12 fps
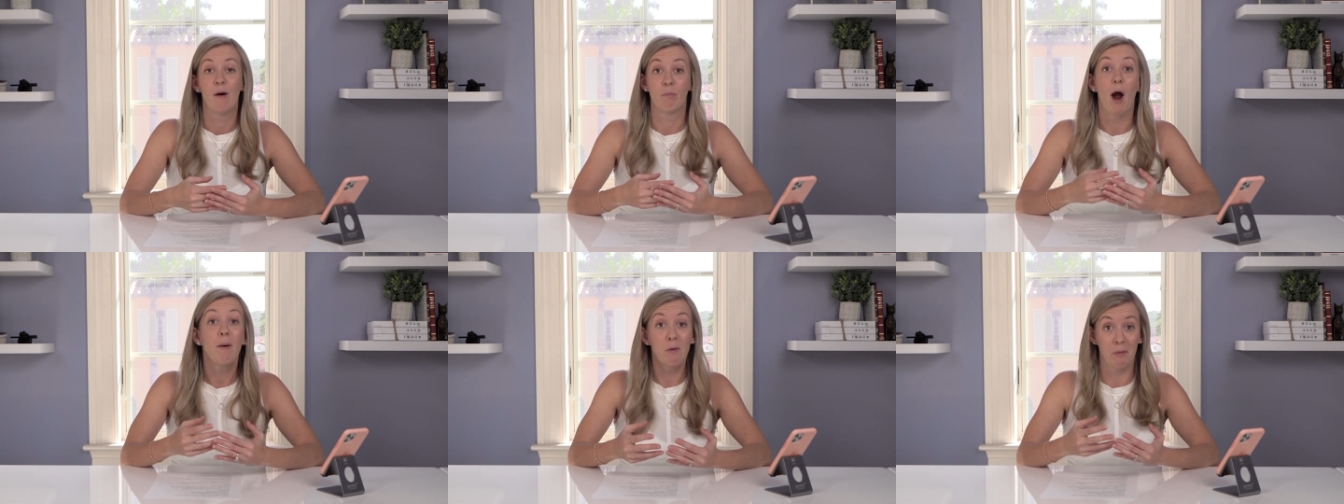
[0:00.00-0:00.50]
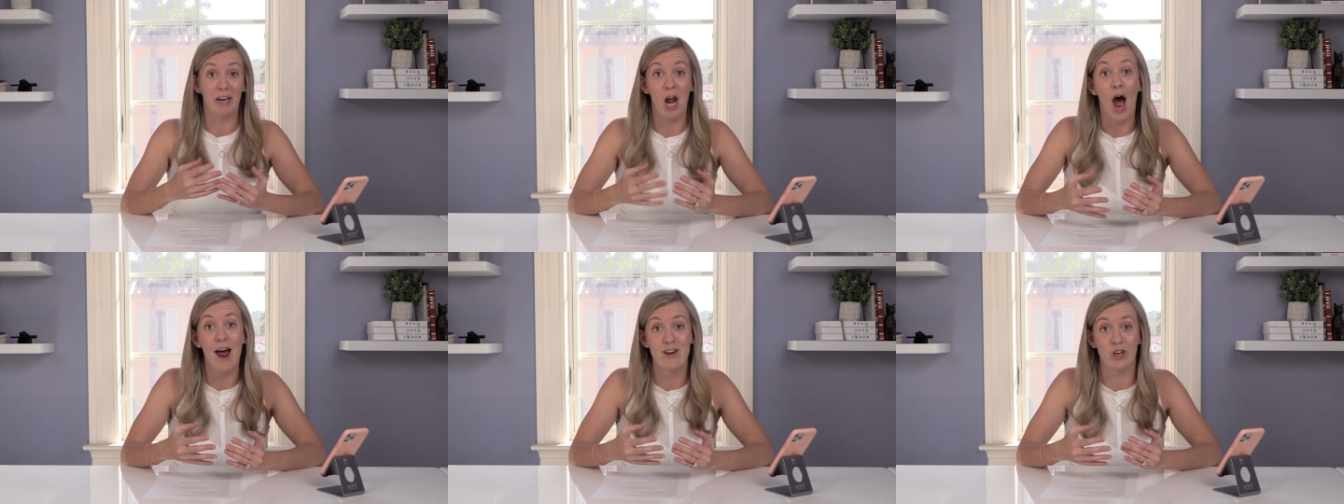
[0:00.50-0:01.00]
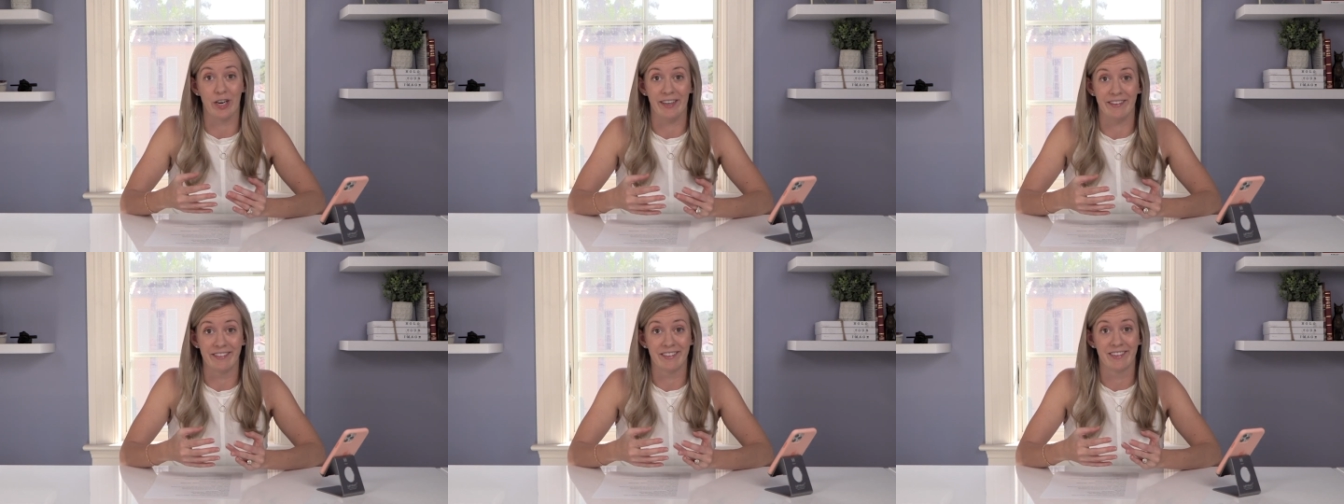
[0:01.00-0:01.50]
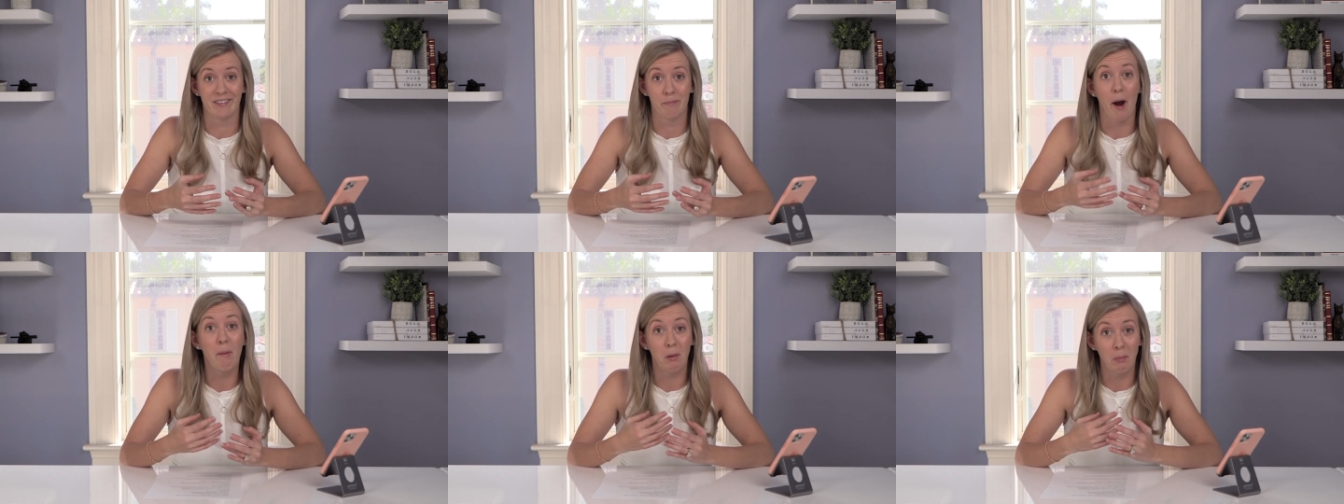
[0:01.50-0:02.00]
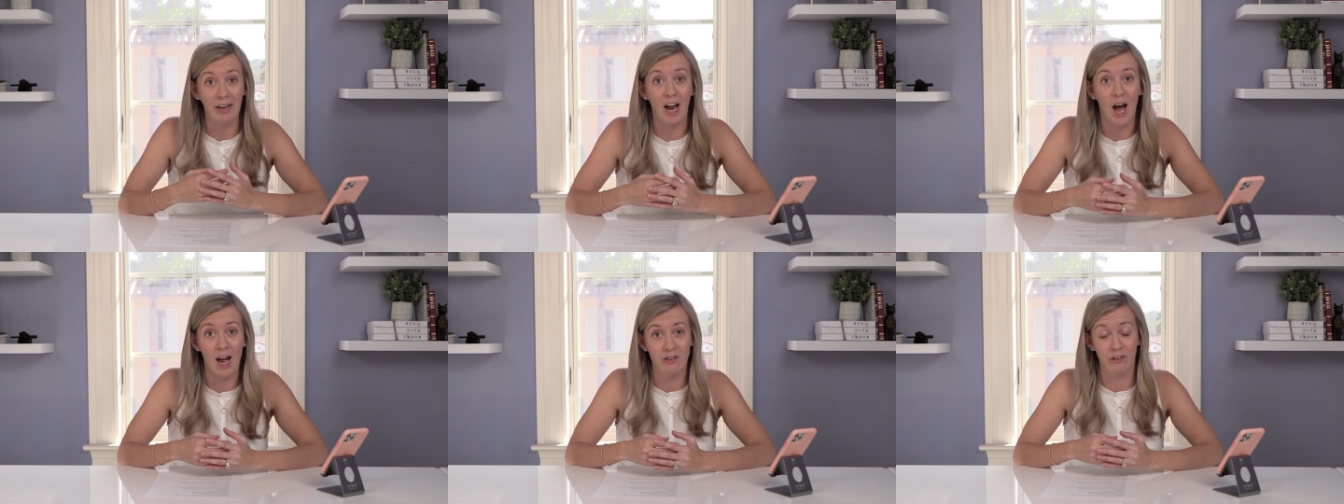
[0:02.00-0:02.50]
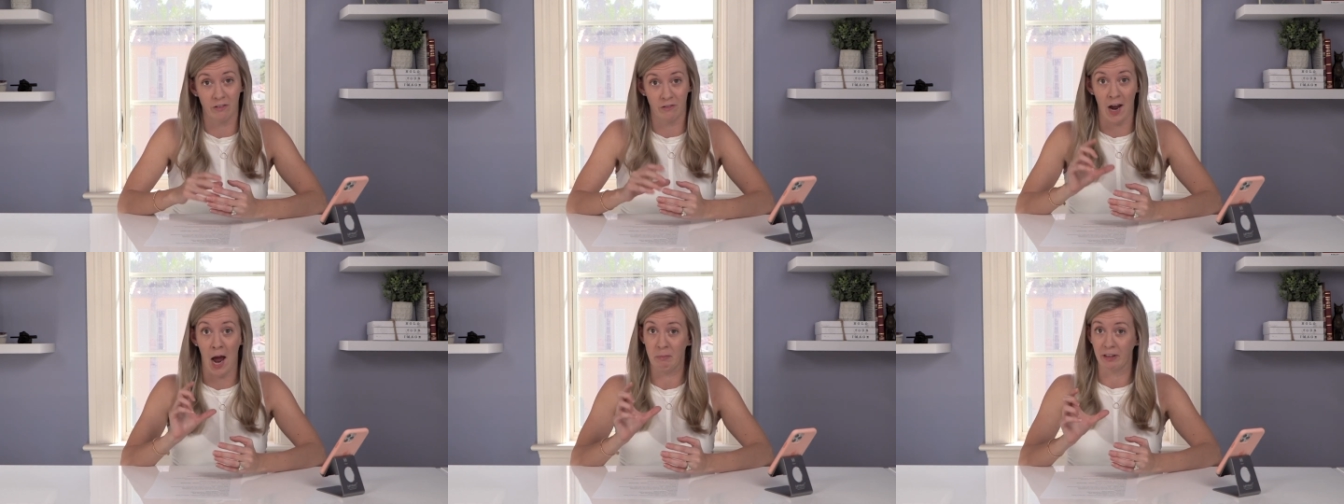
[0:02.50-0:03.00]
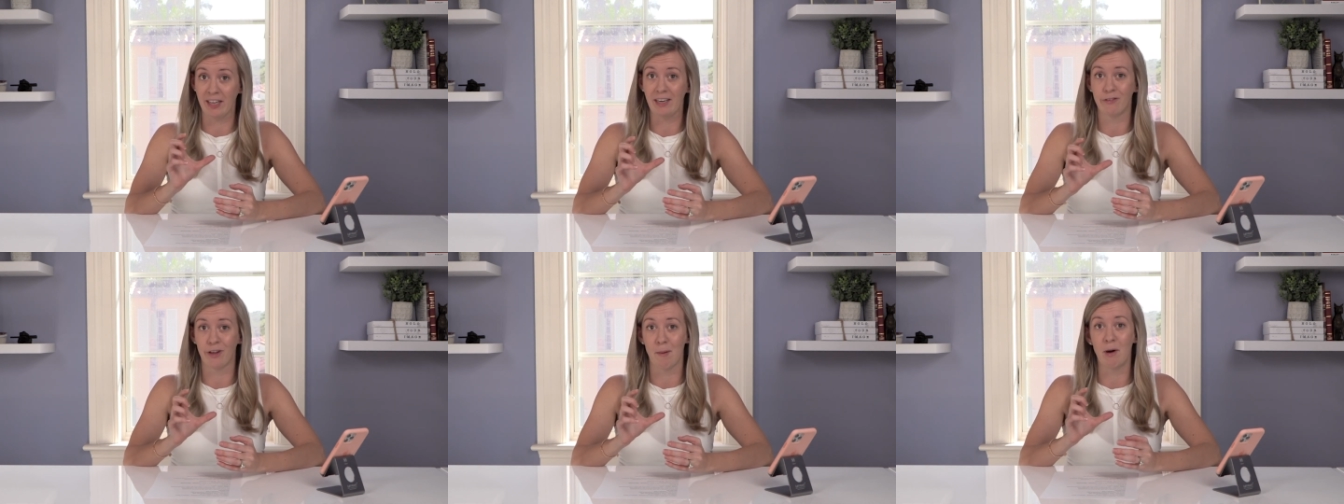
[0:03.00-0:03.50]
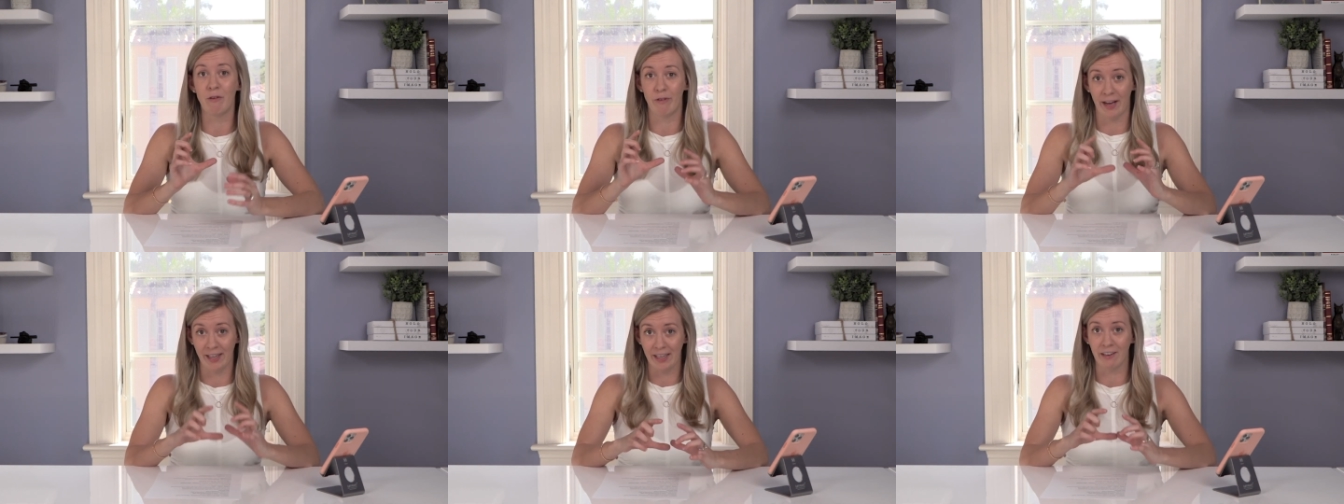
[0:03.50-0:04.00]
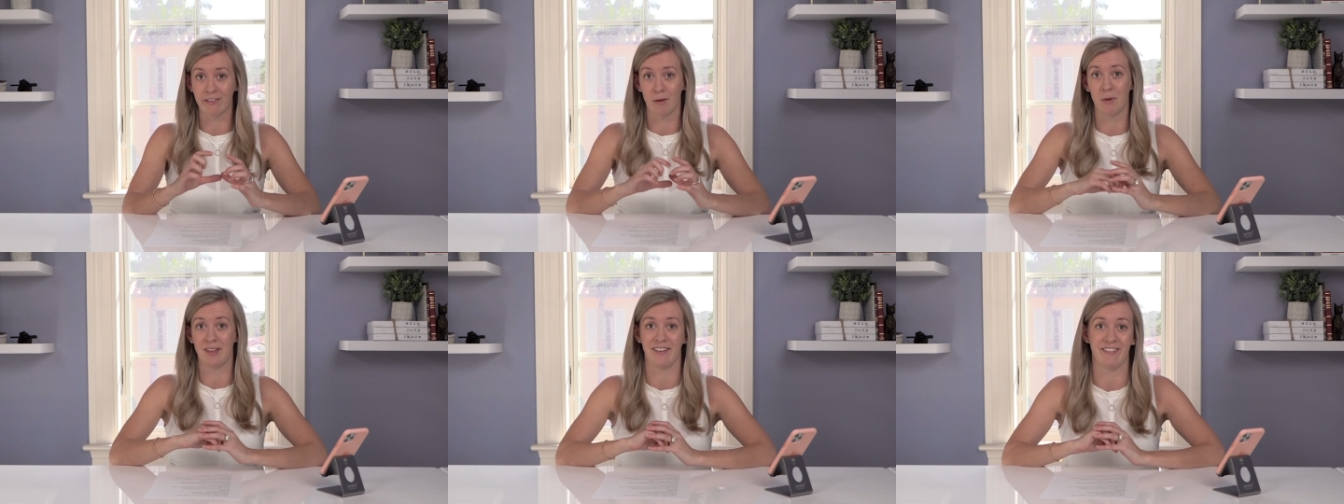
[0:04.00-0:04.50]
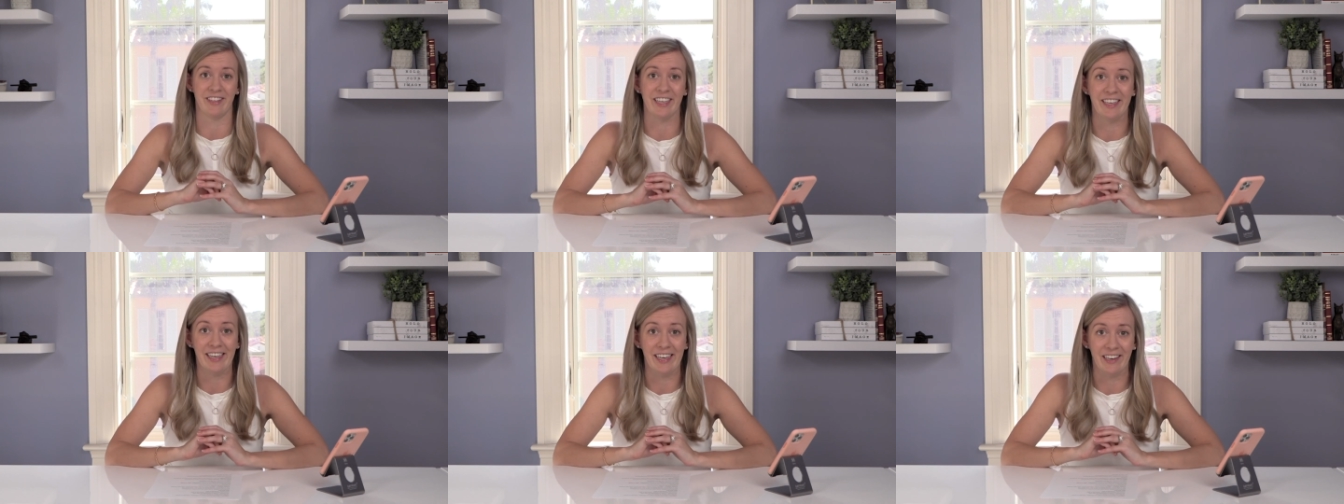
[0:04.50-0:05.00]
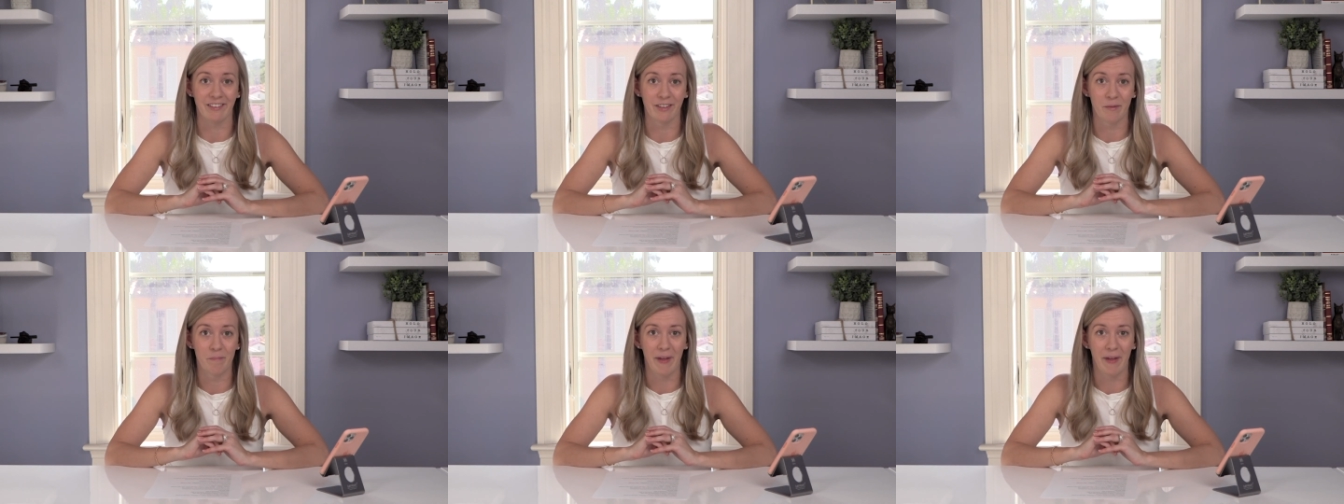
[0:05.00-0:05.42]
Probably hundreds. Probably hundreds of times. At least some of at least some of the CDs.